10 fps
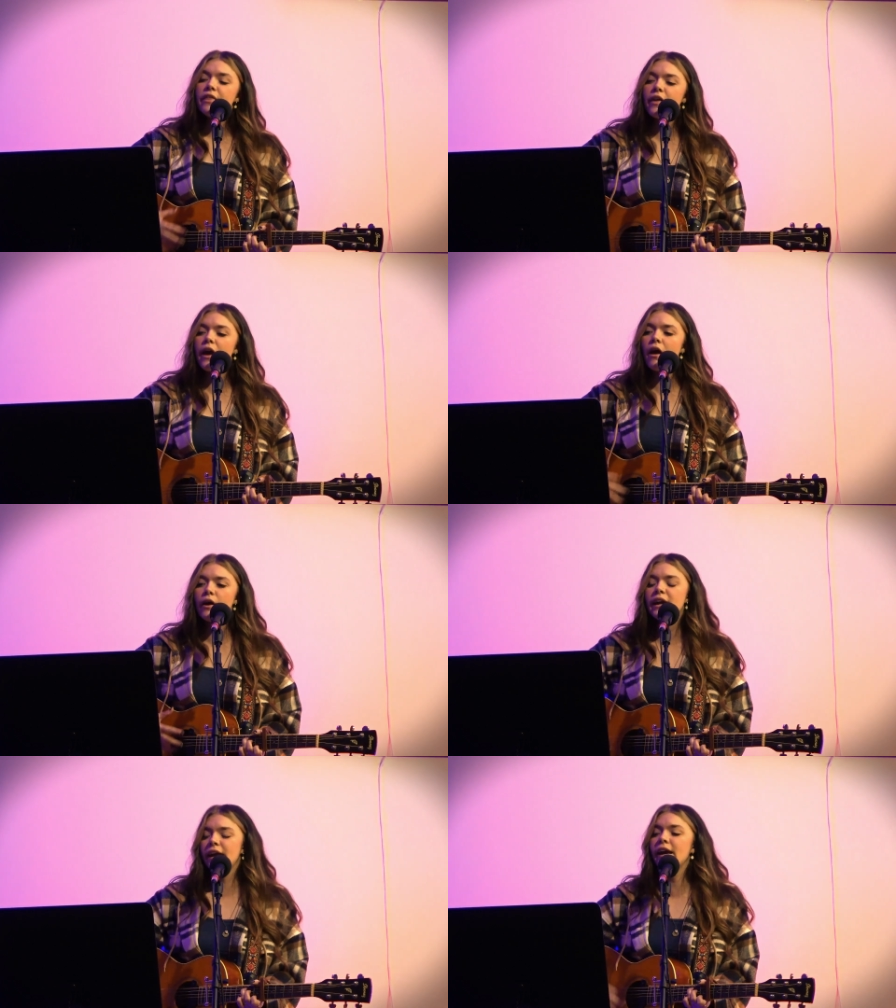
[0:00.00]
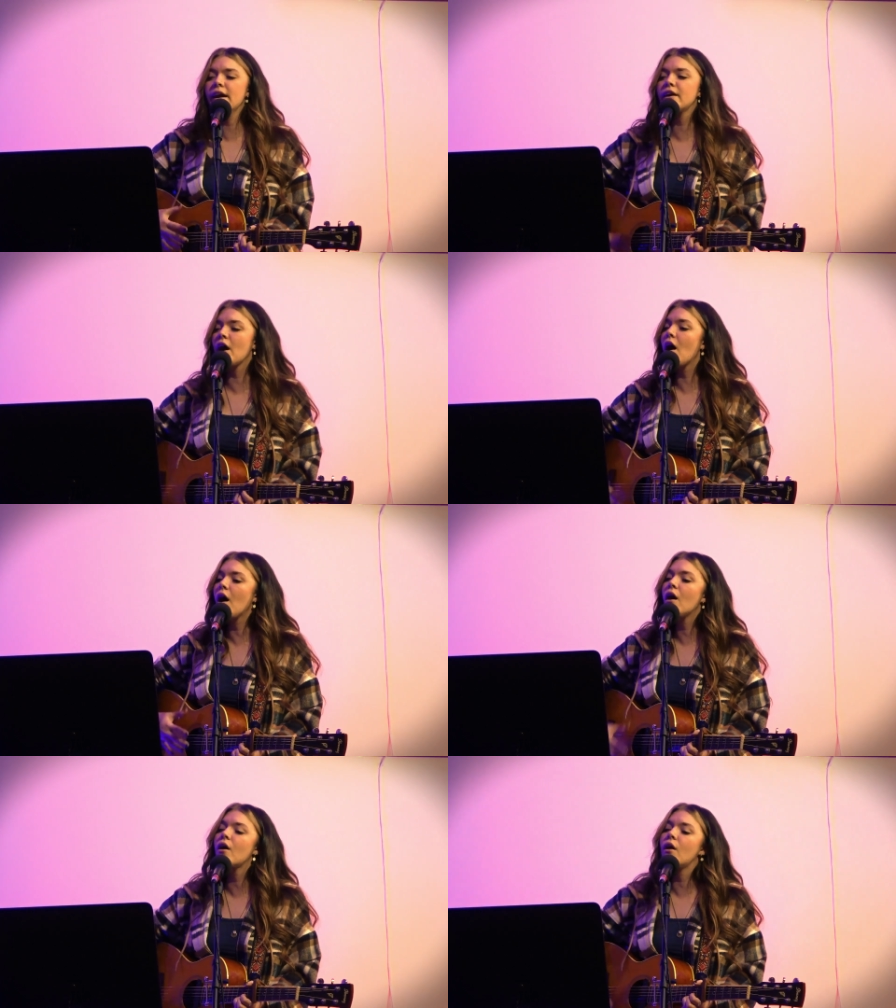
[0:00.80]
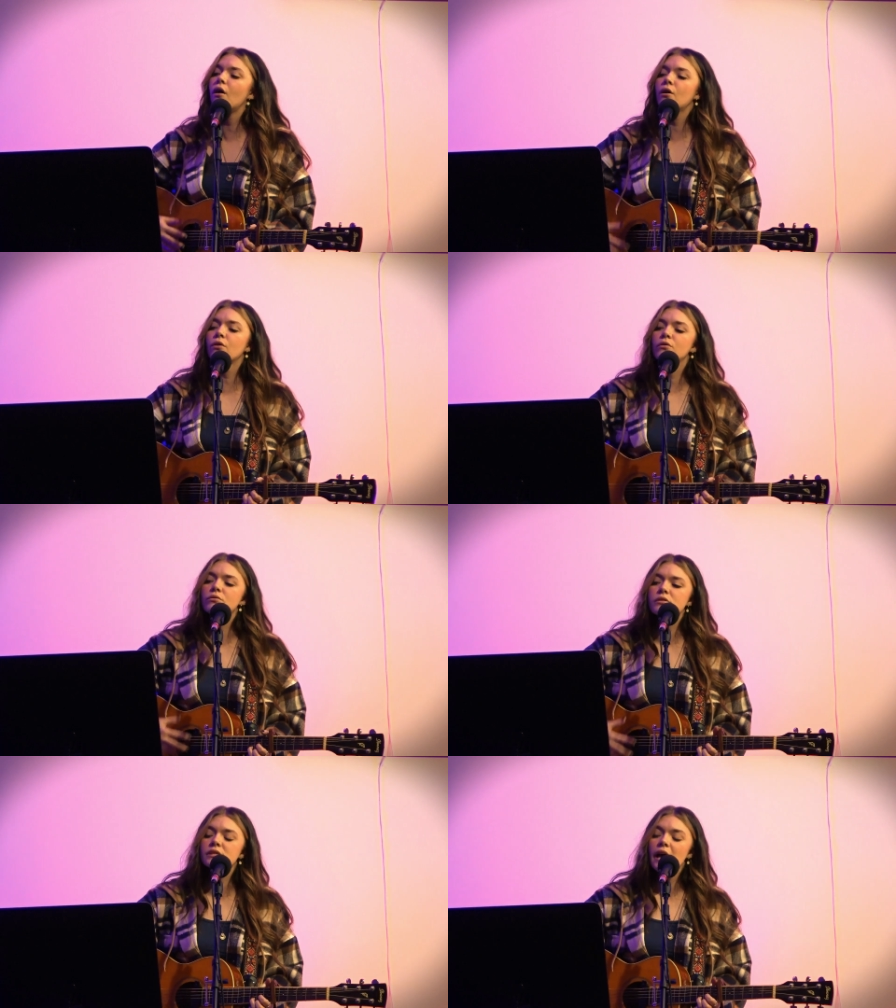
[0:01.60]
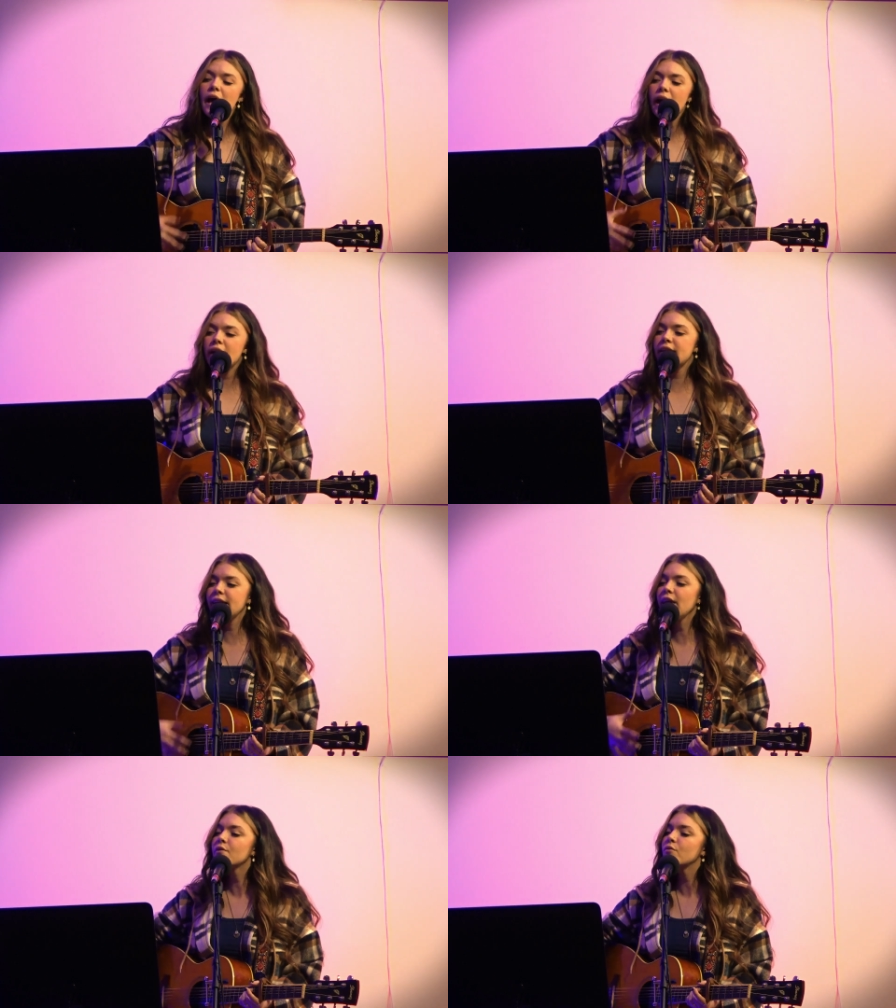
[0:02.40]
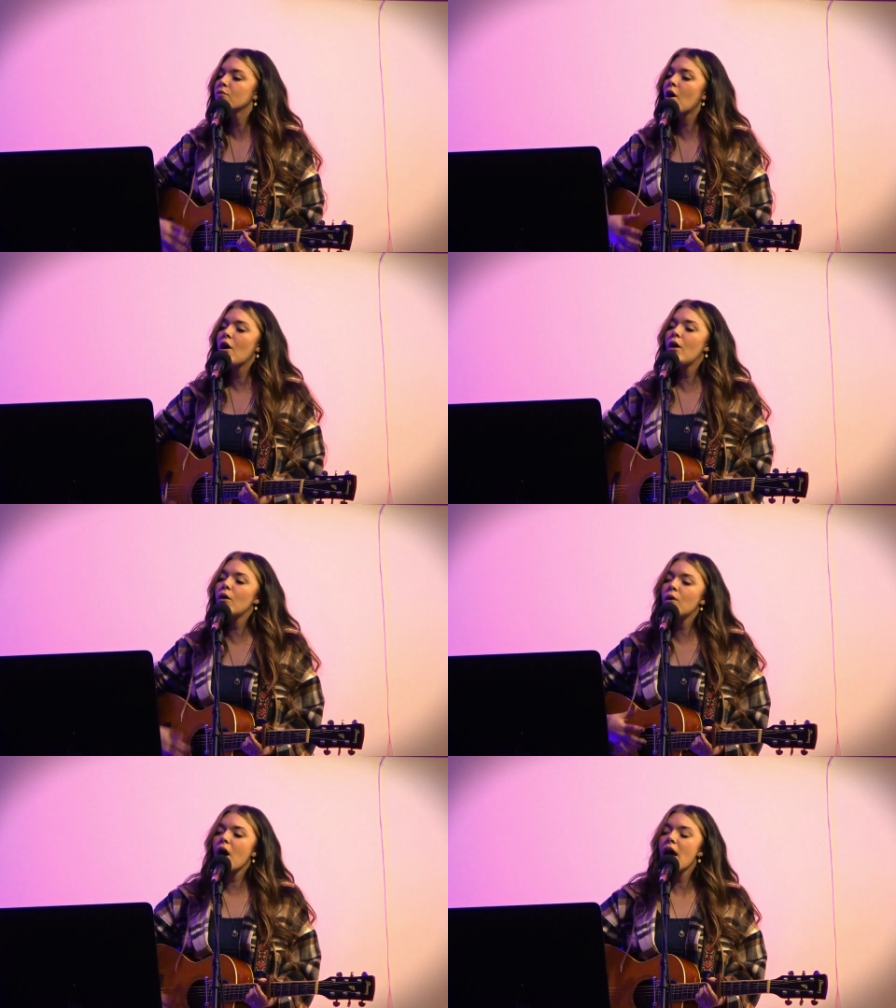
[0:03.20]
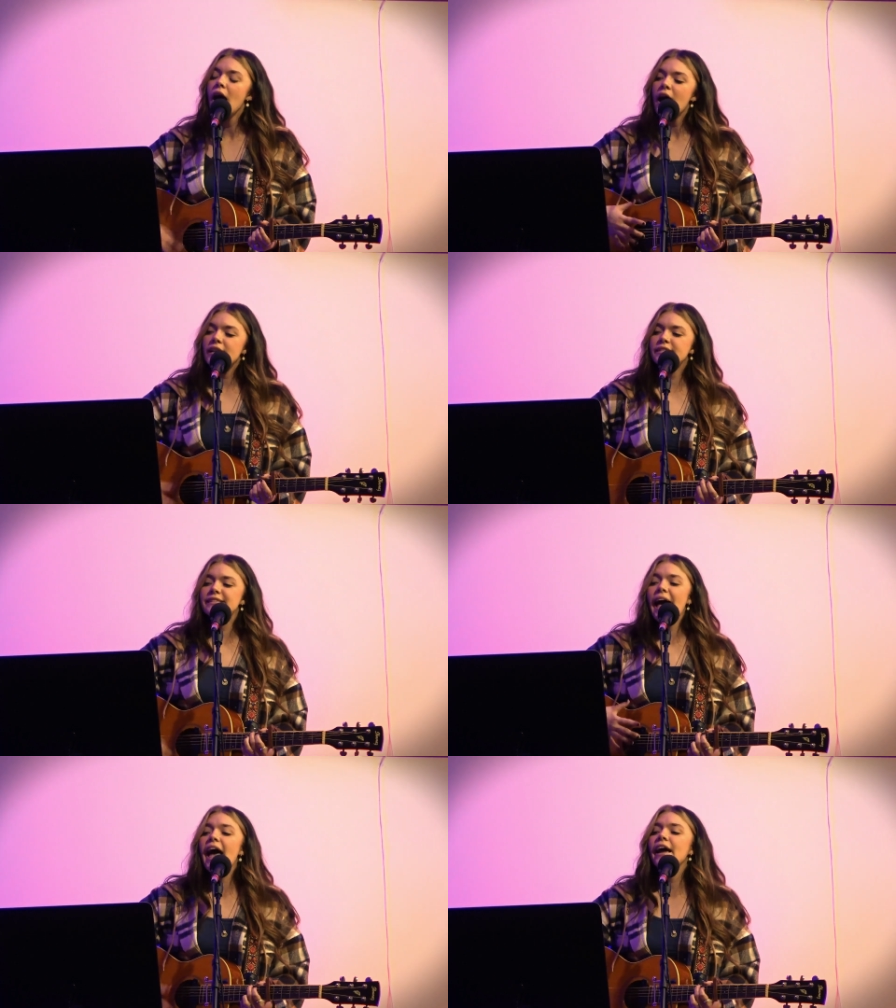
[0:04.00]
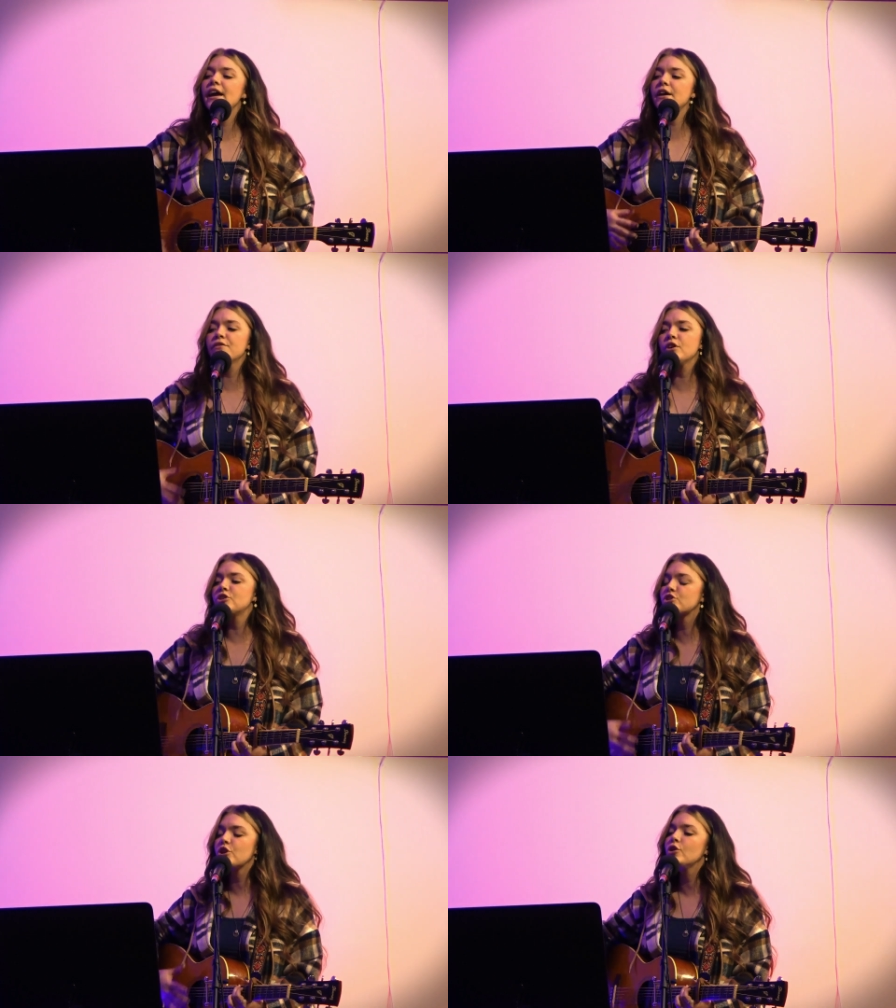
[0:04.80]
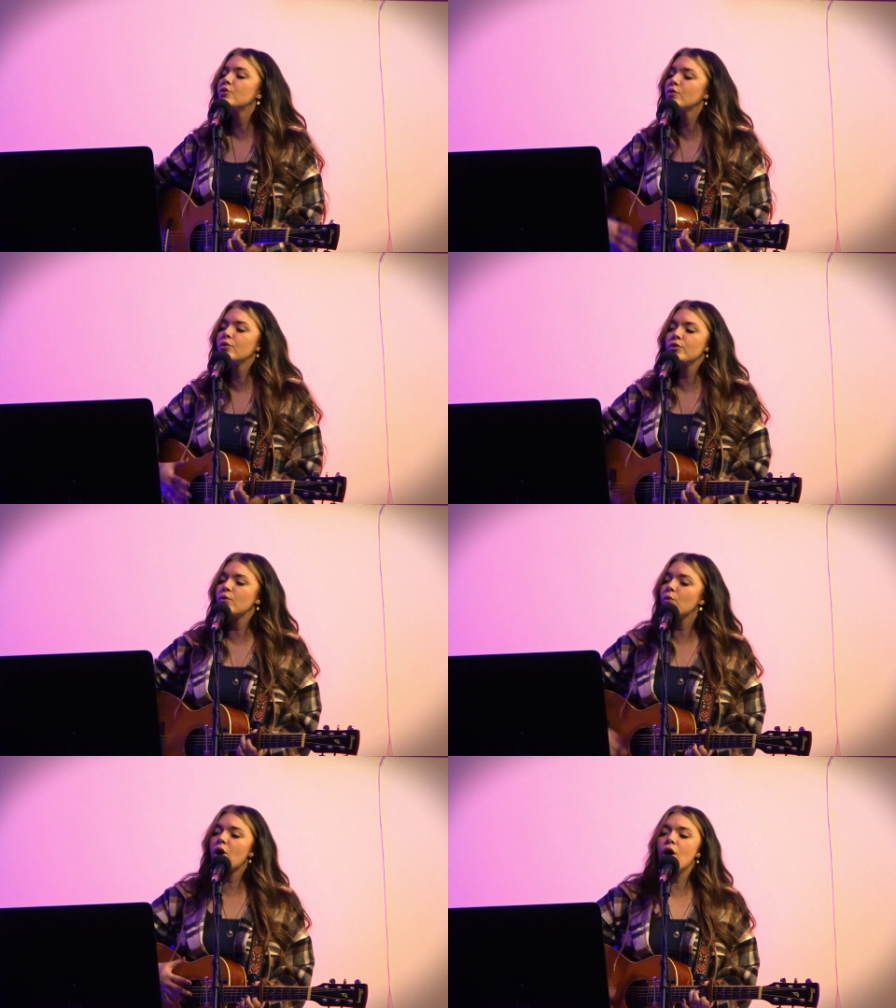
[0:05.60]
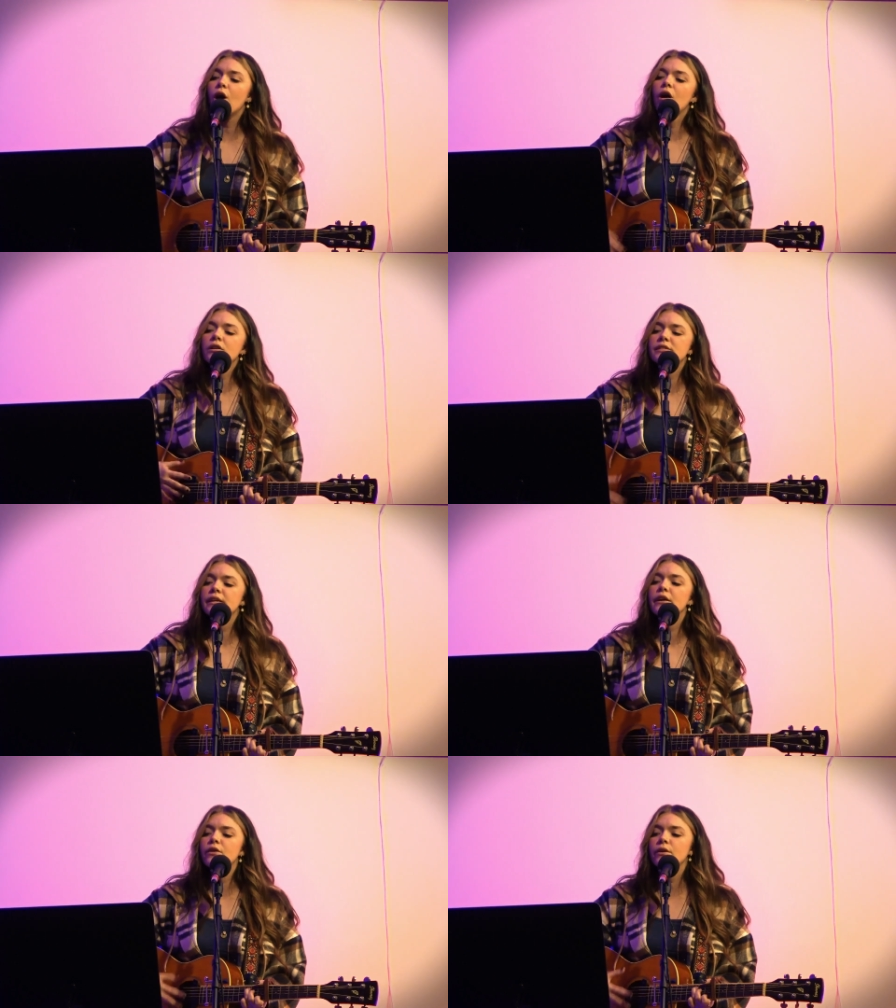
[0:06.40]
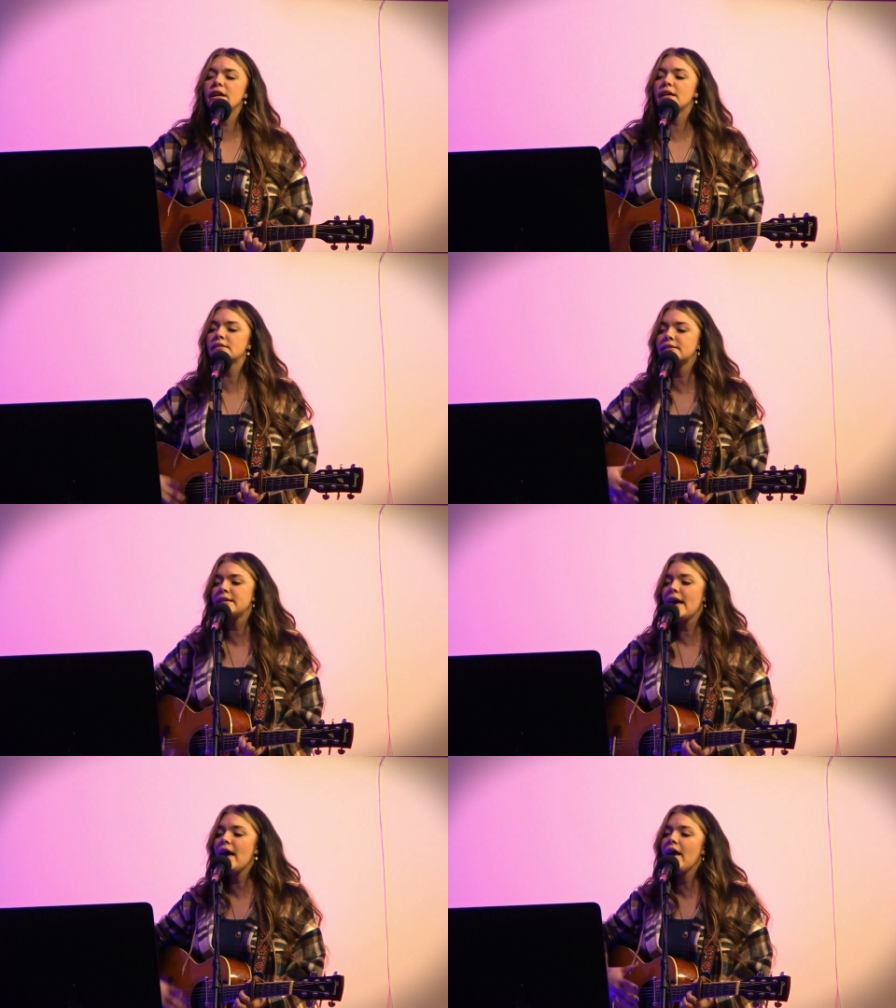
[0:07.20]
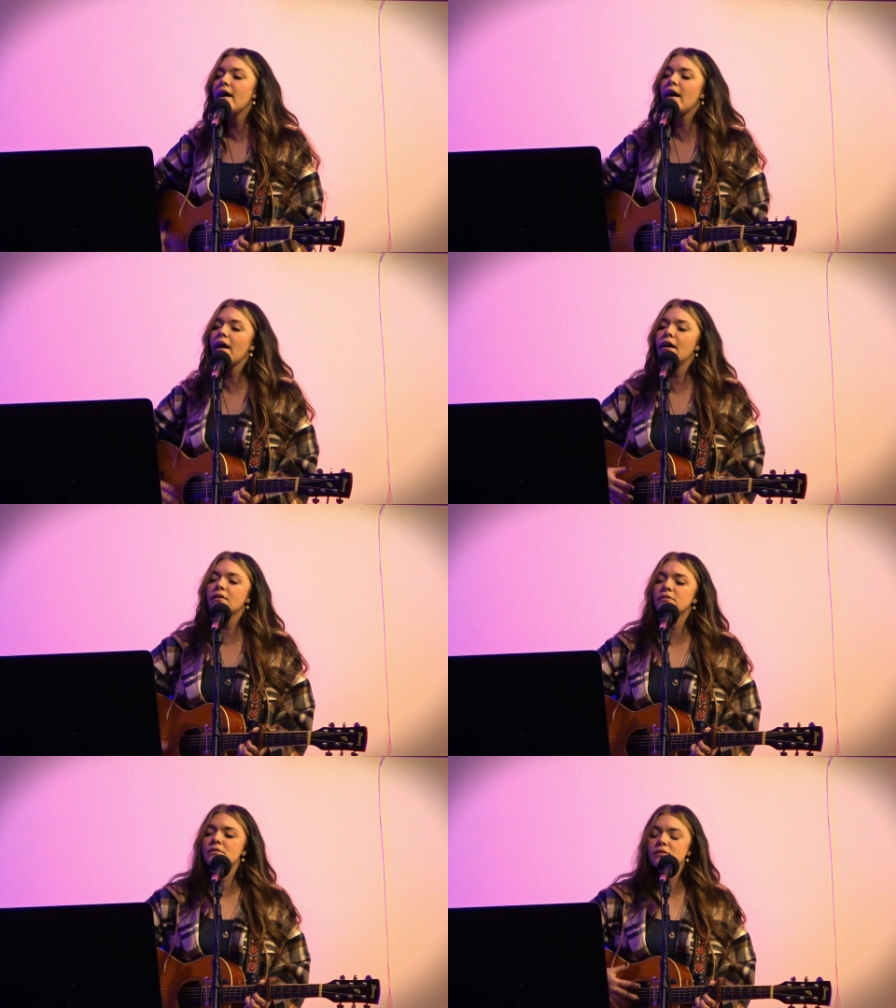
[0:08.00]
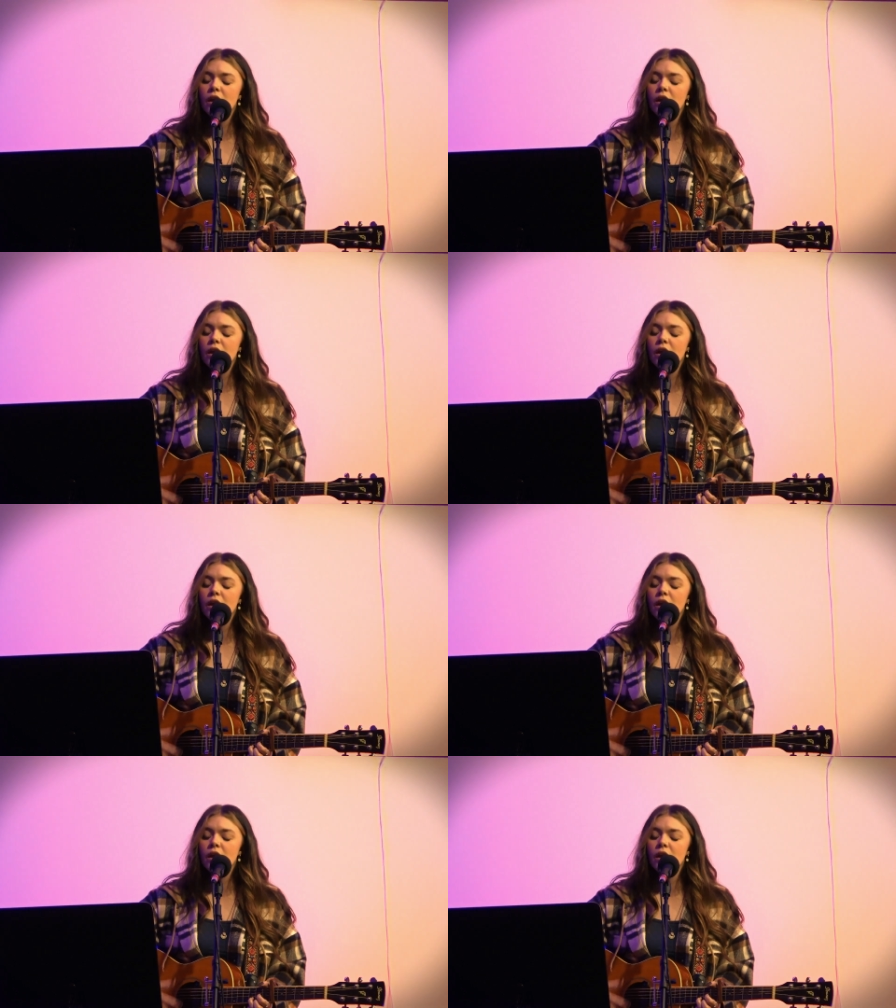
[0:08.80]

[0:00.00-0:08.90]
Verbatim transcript: There he goes, a hero, a savior to the world. Here he stands